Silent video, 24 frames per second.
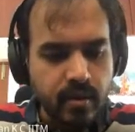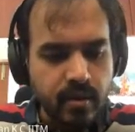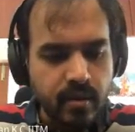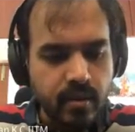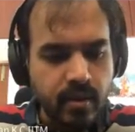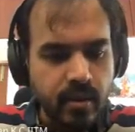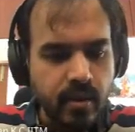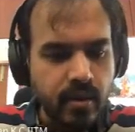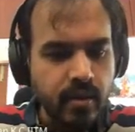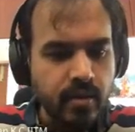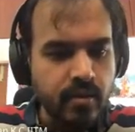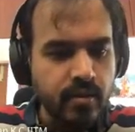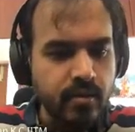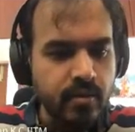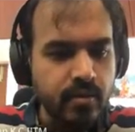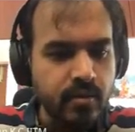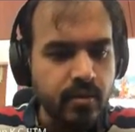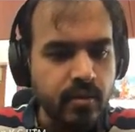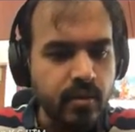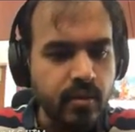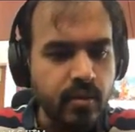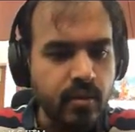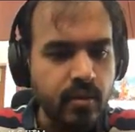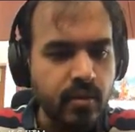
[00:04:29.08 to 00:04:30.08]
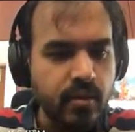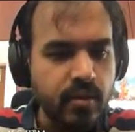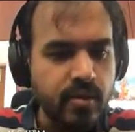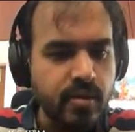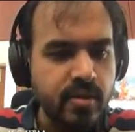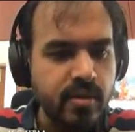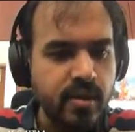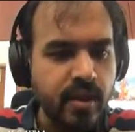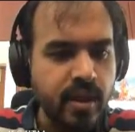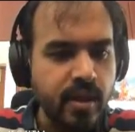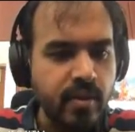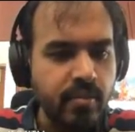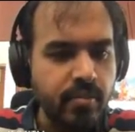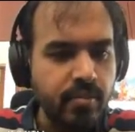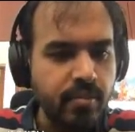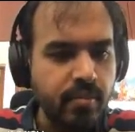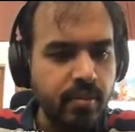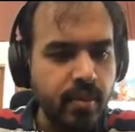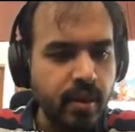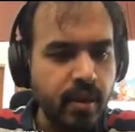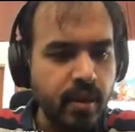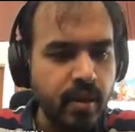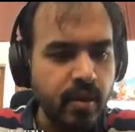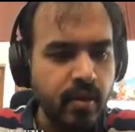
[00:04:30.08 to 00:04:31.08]
yeah. So this type
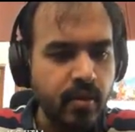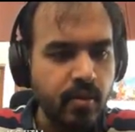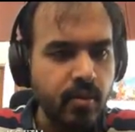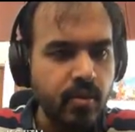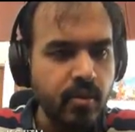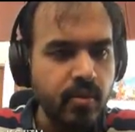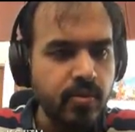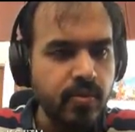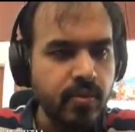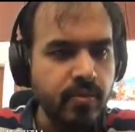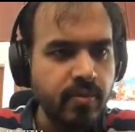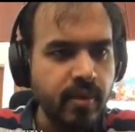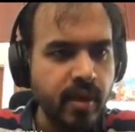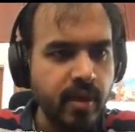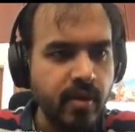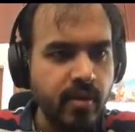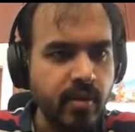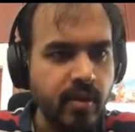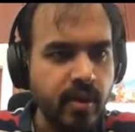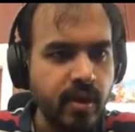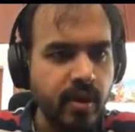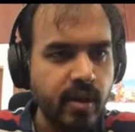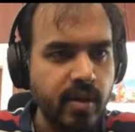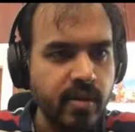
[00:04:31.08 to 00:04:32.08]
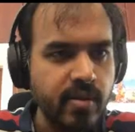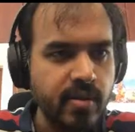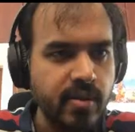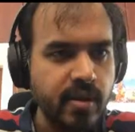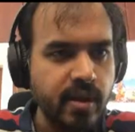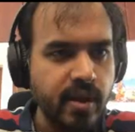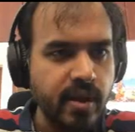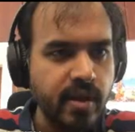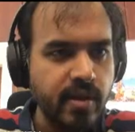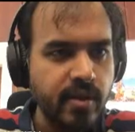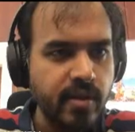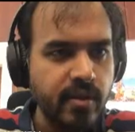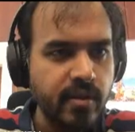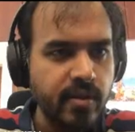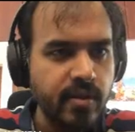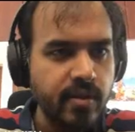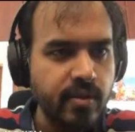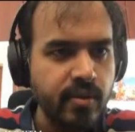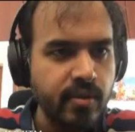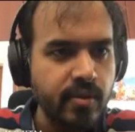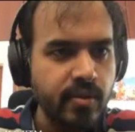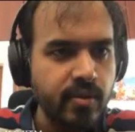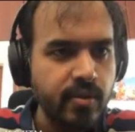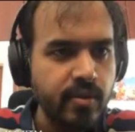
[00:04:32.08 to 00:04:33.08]
holds for factorial. Let's try
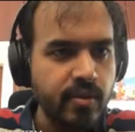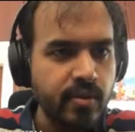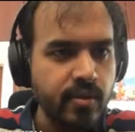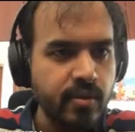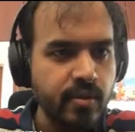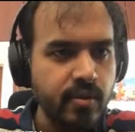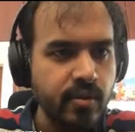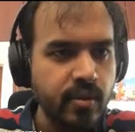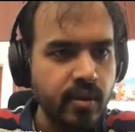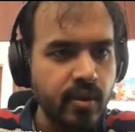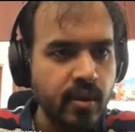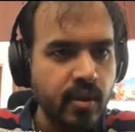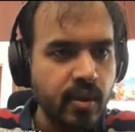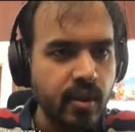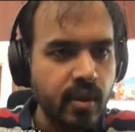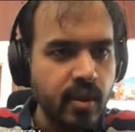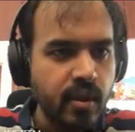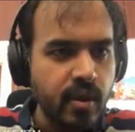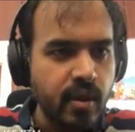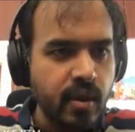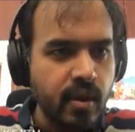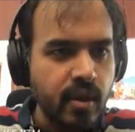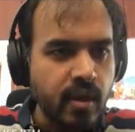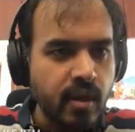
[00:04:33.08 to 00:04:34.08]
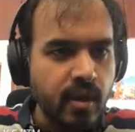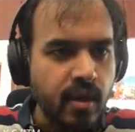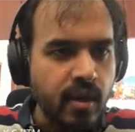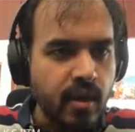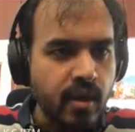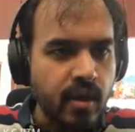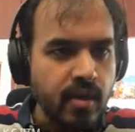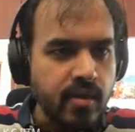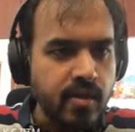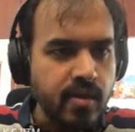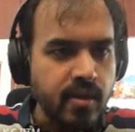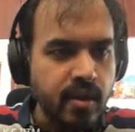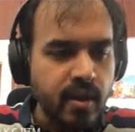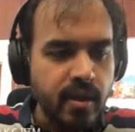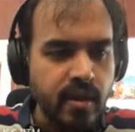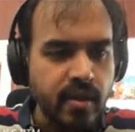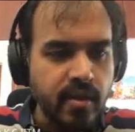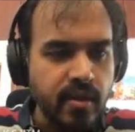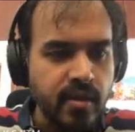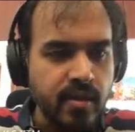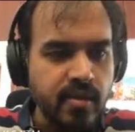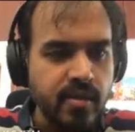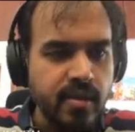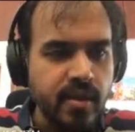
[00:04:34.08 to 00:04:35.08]
to assign
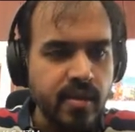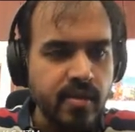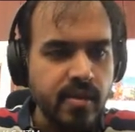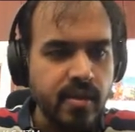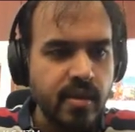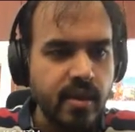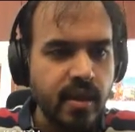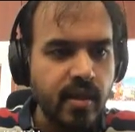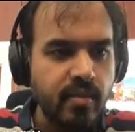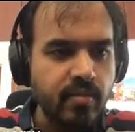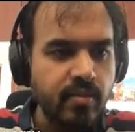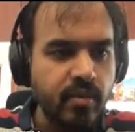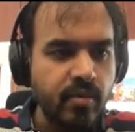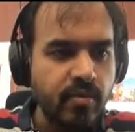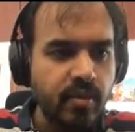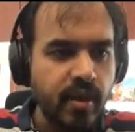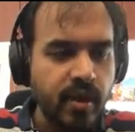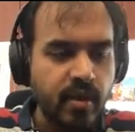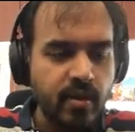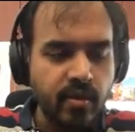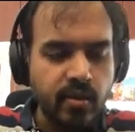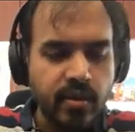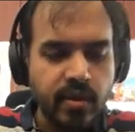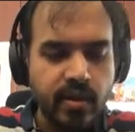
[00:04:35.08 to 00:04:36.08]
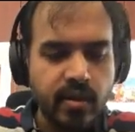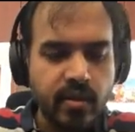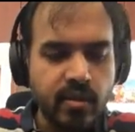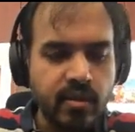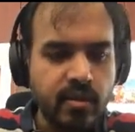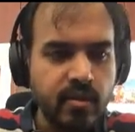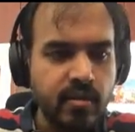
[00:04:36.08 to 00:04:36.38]
this as the type for factorial.